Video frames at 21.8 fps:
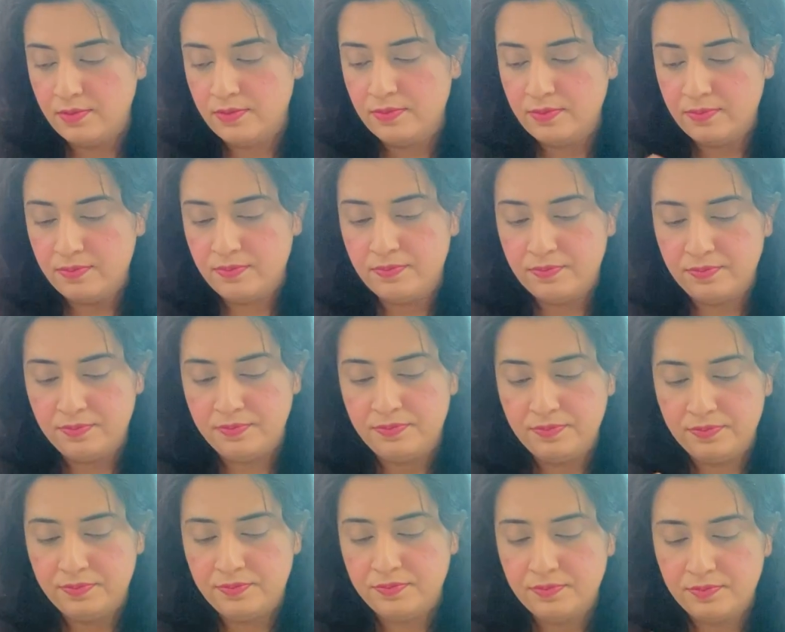
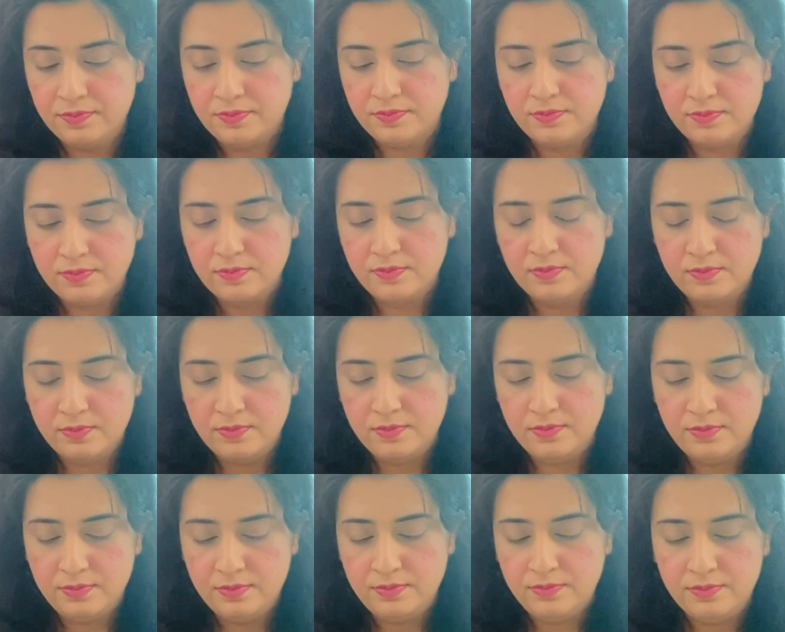
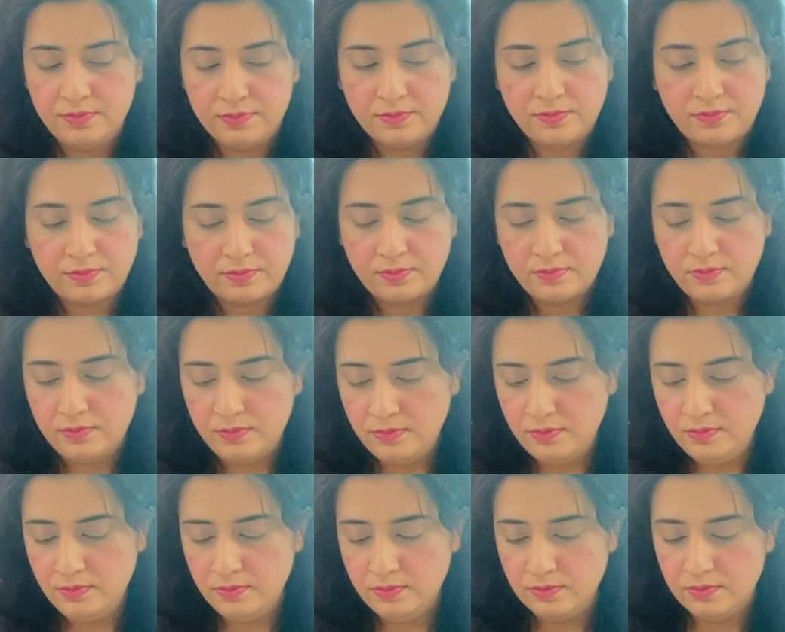
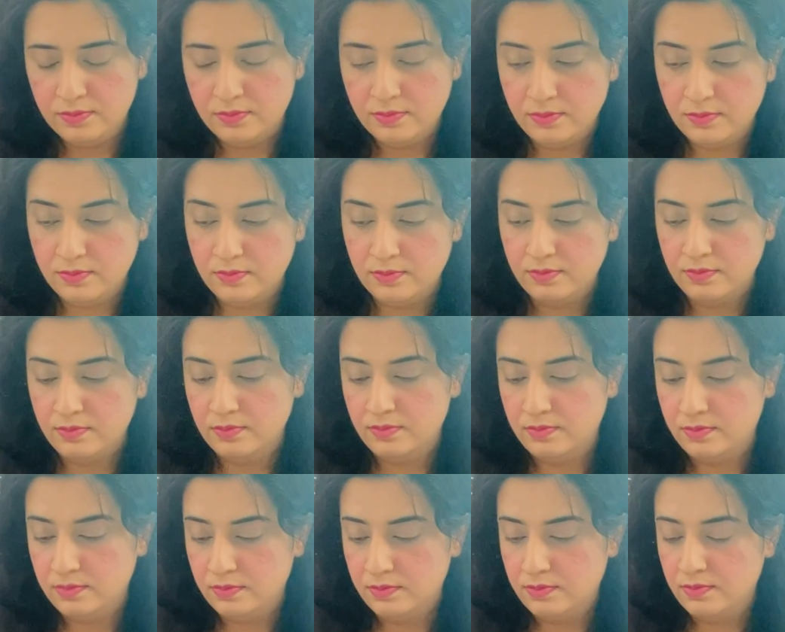
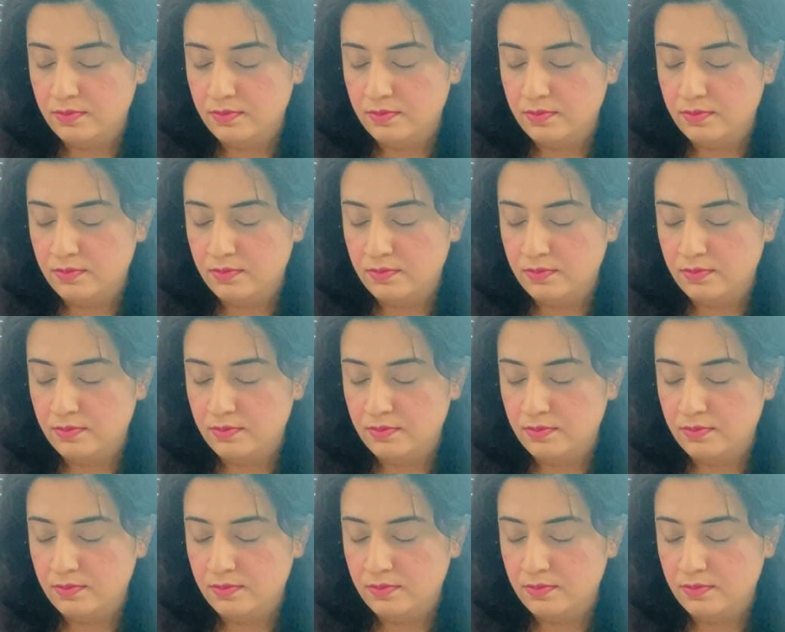(no one is talking)